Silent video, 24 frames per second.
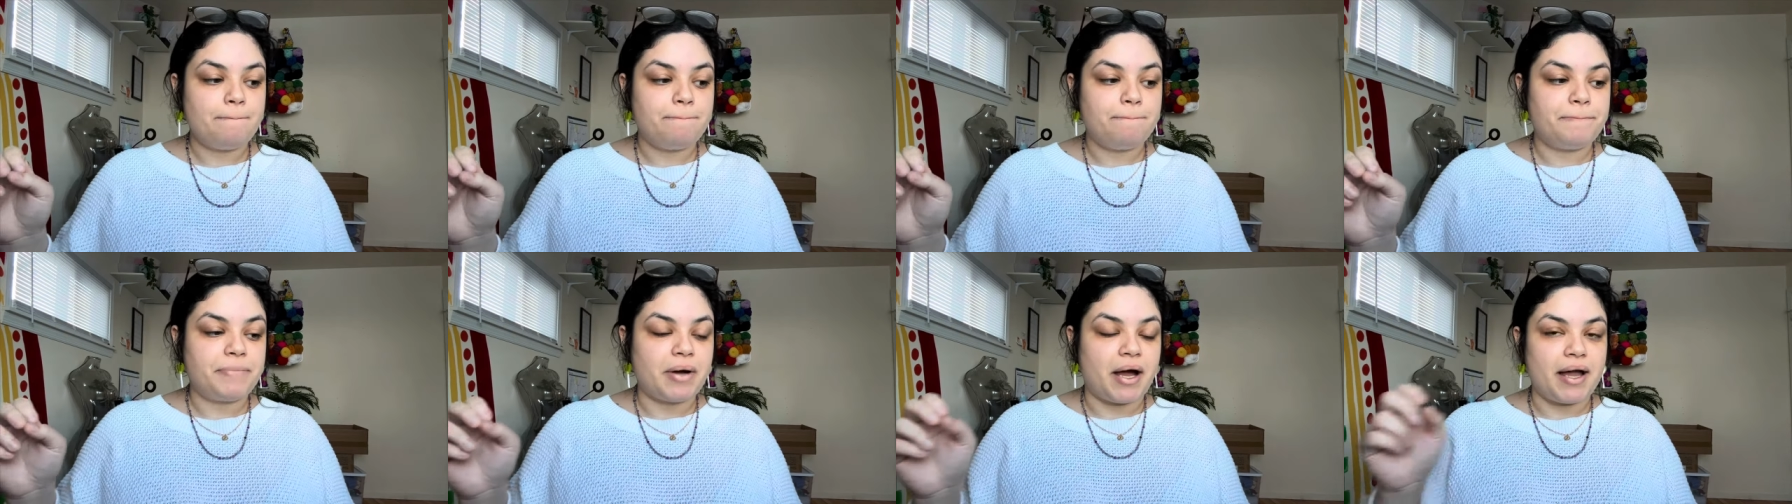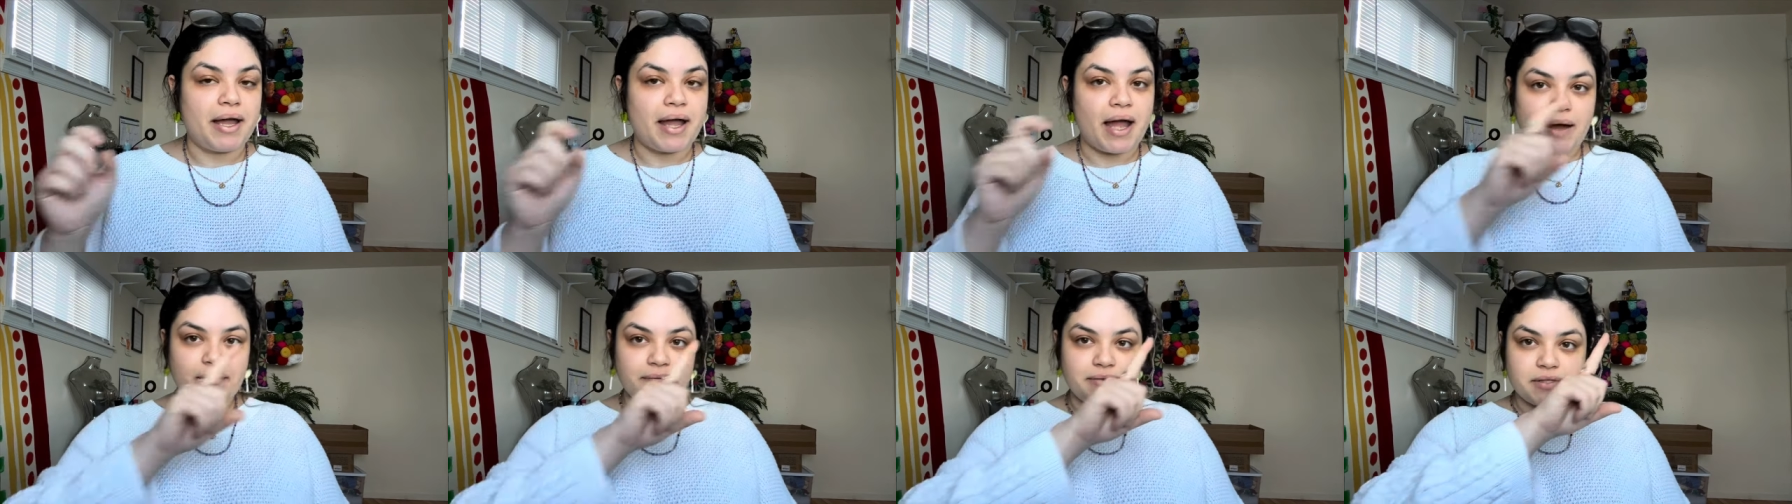But I
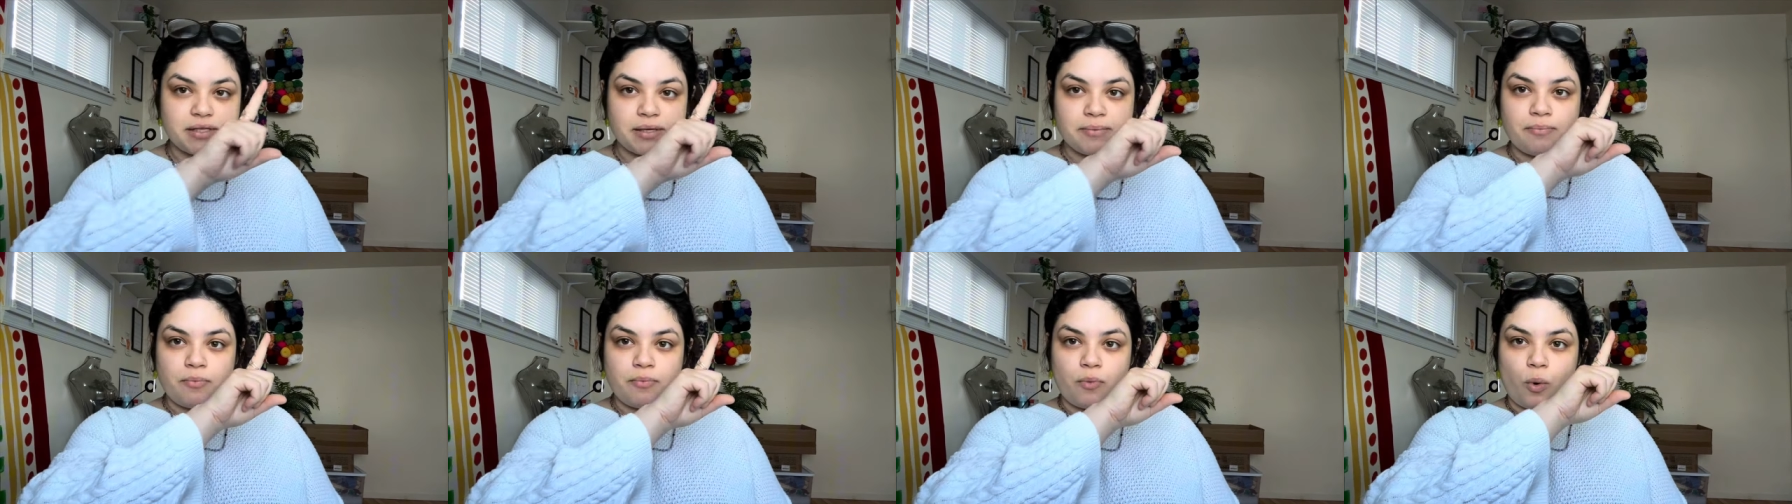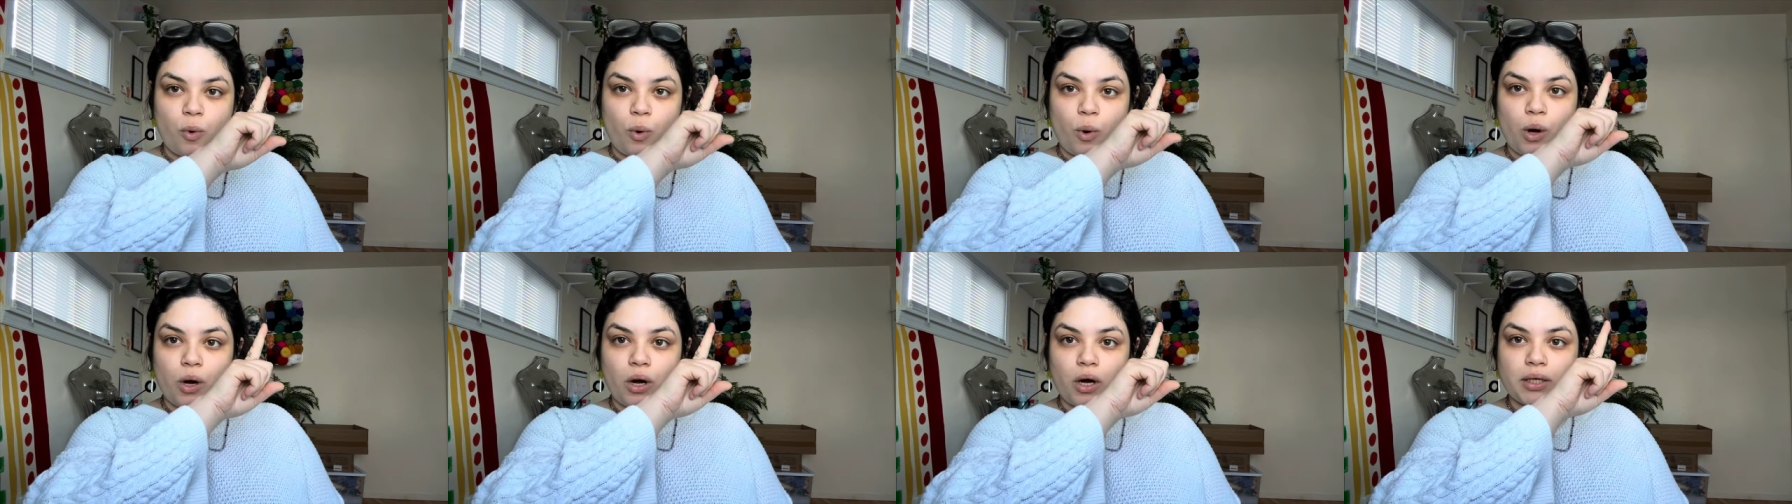have some
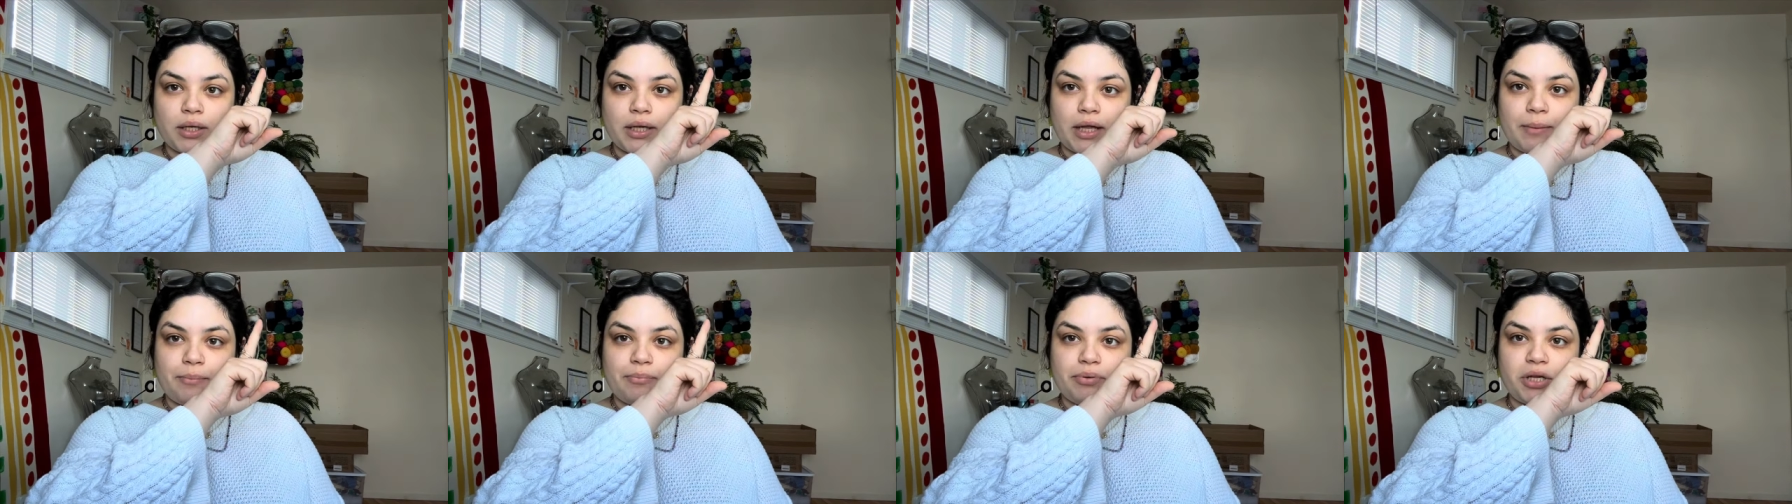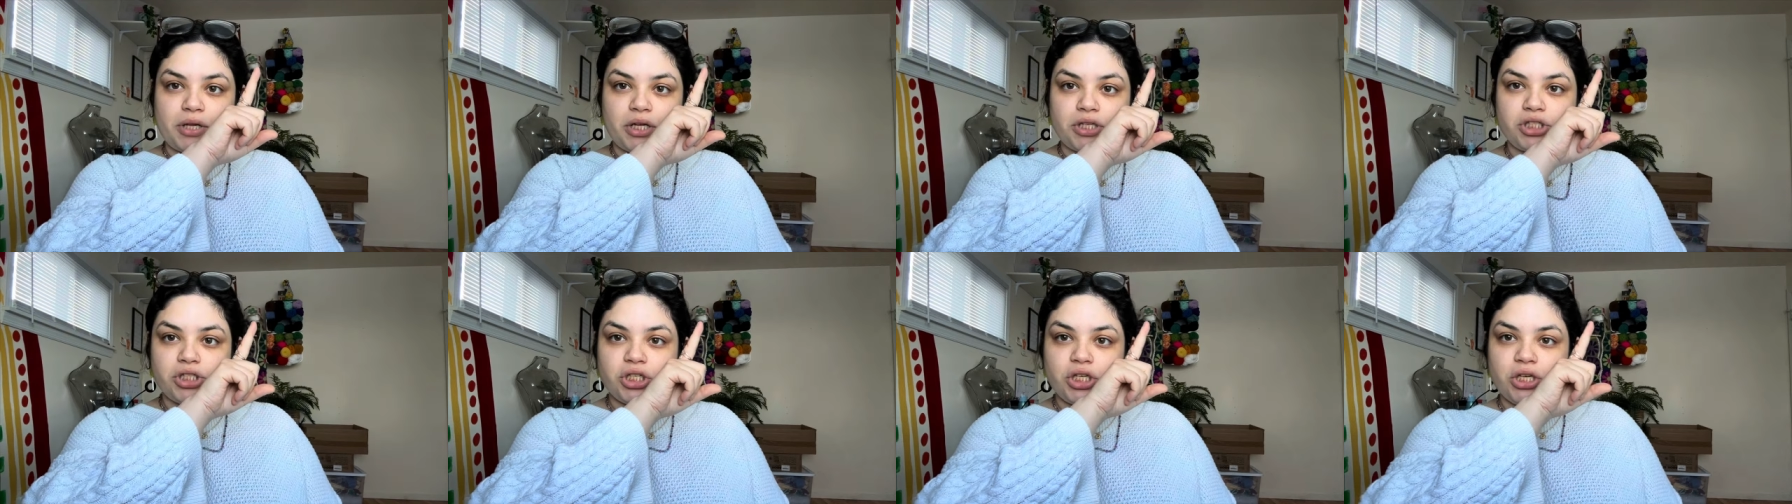more like
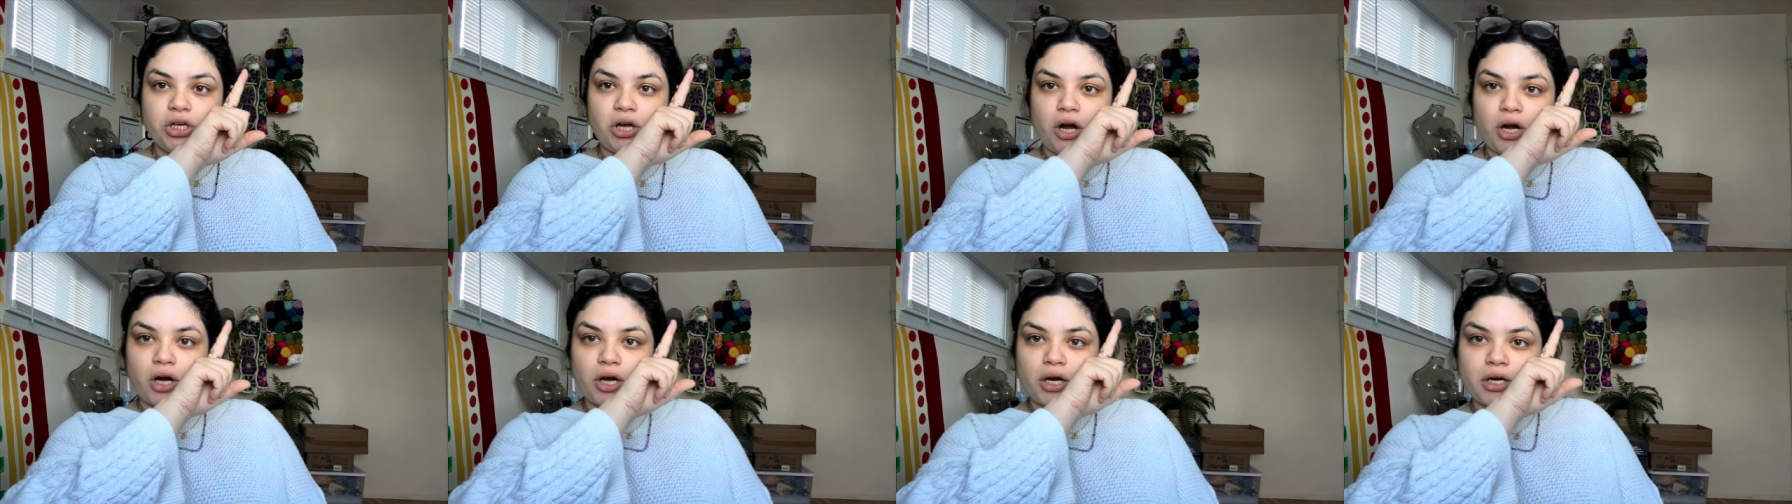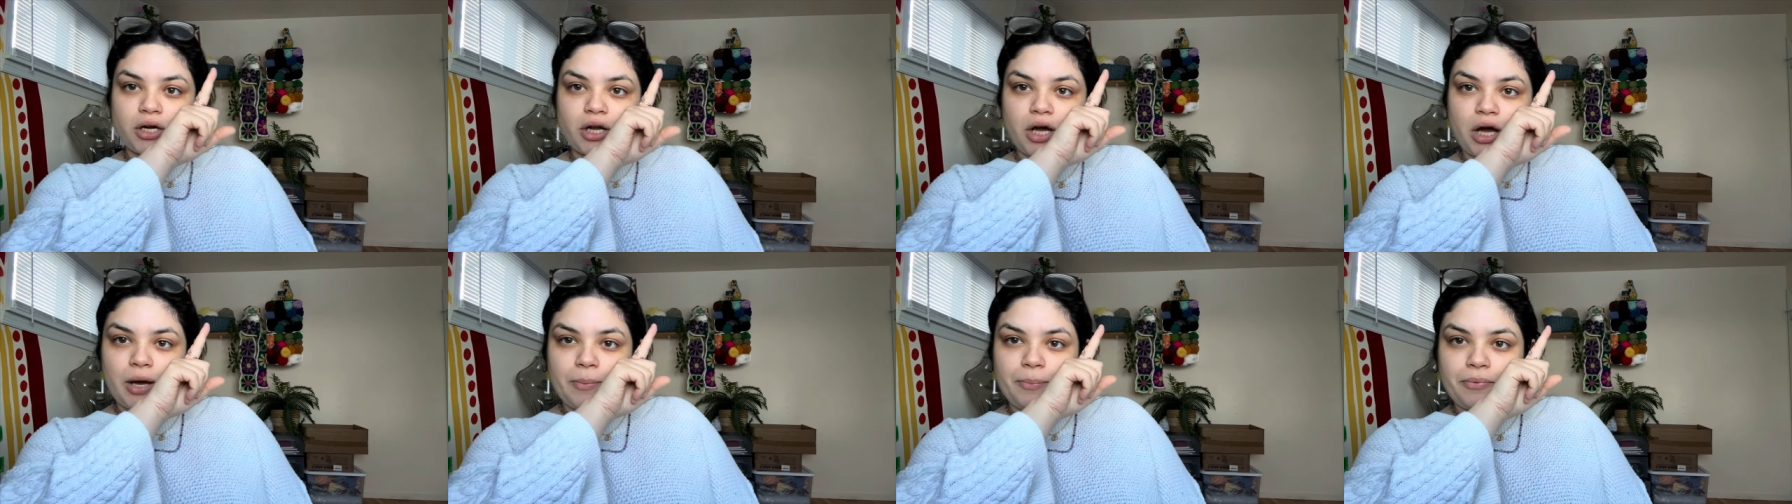plushy
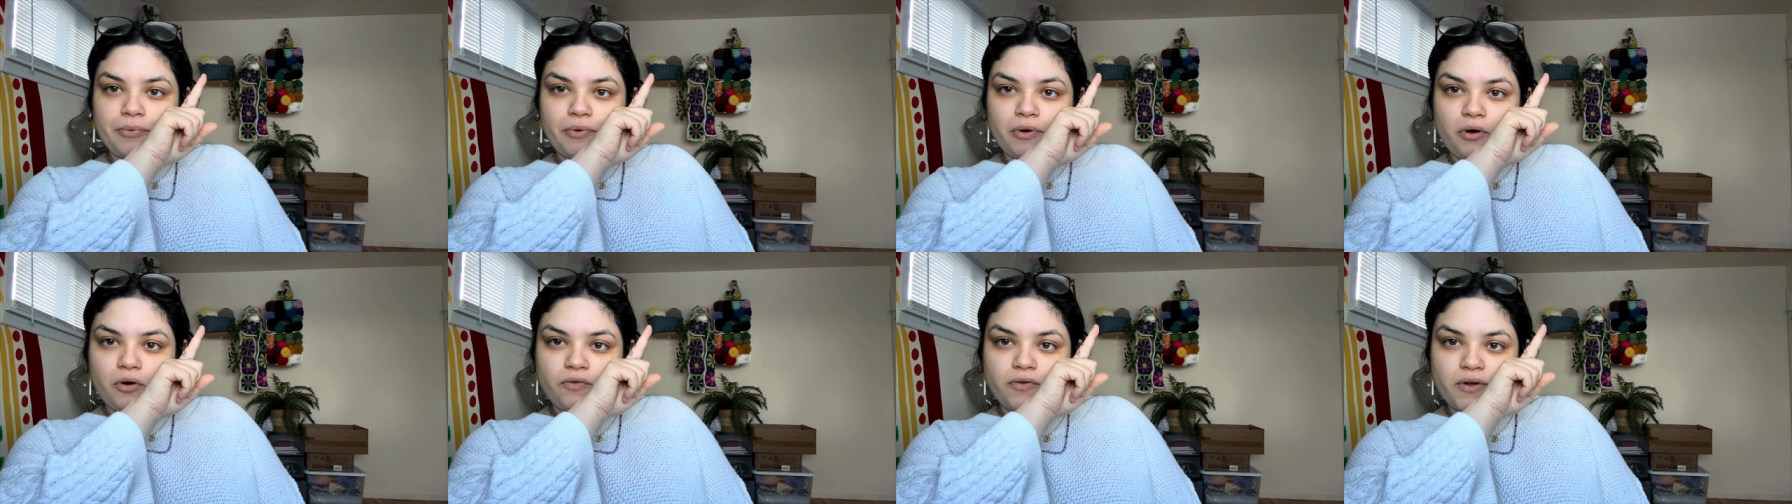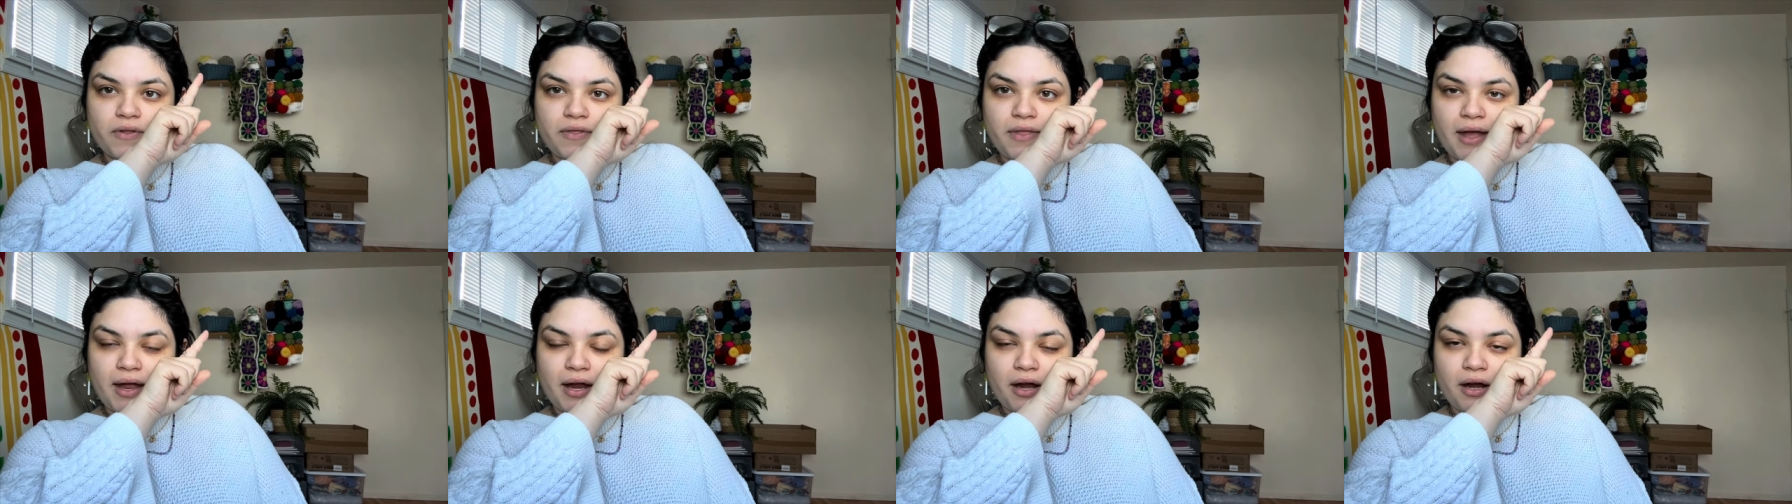yarn up over
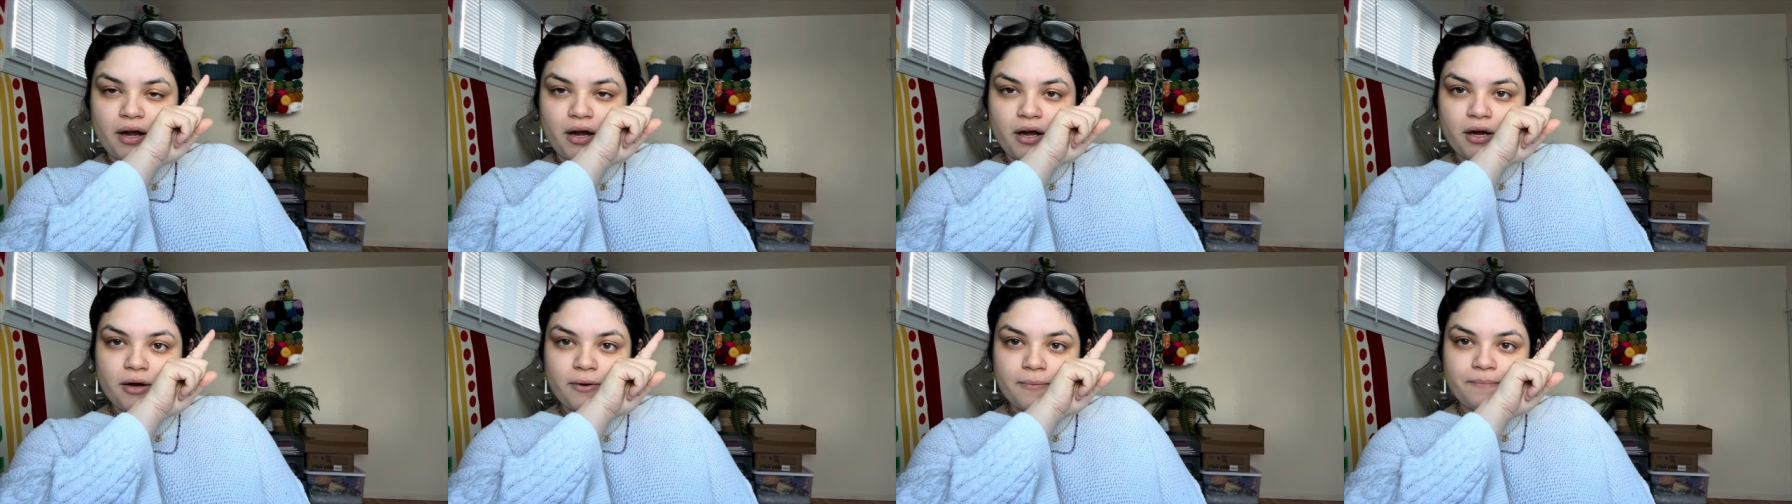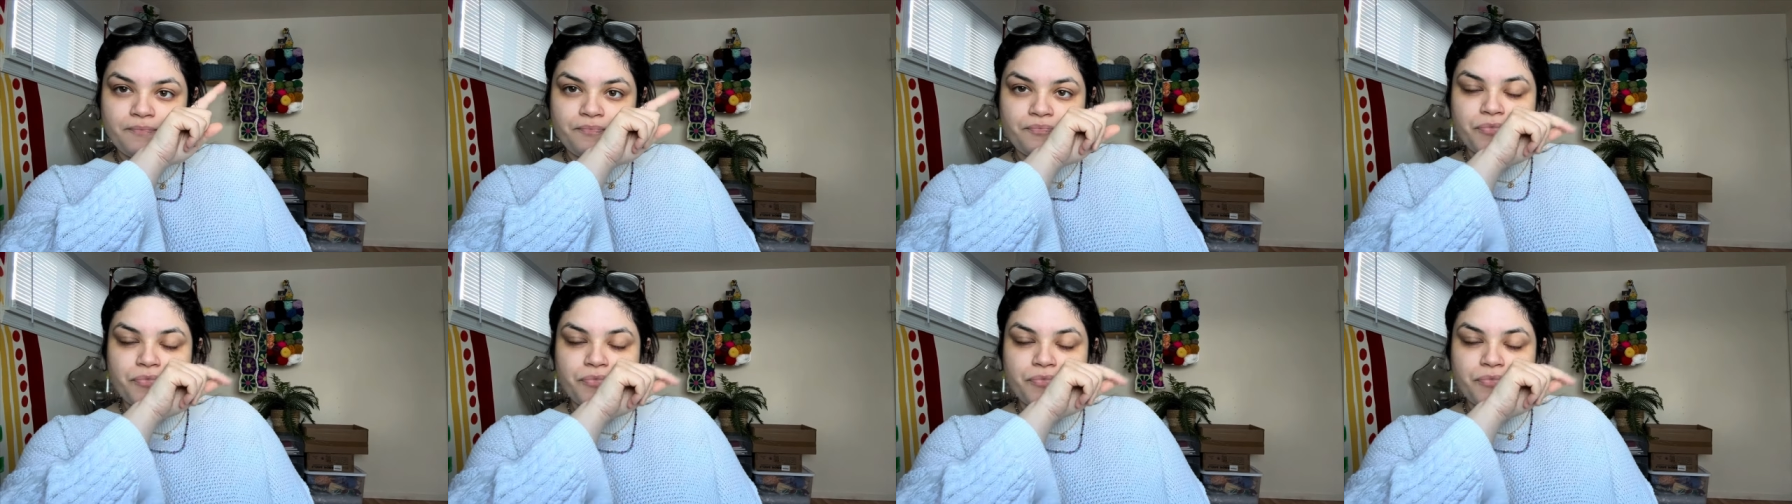there.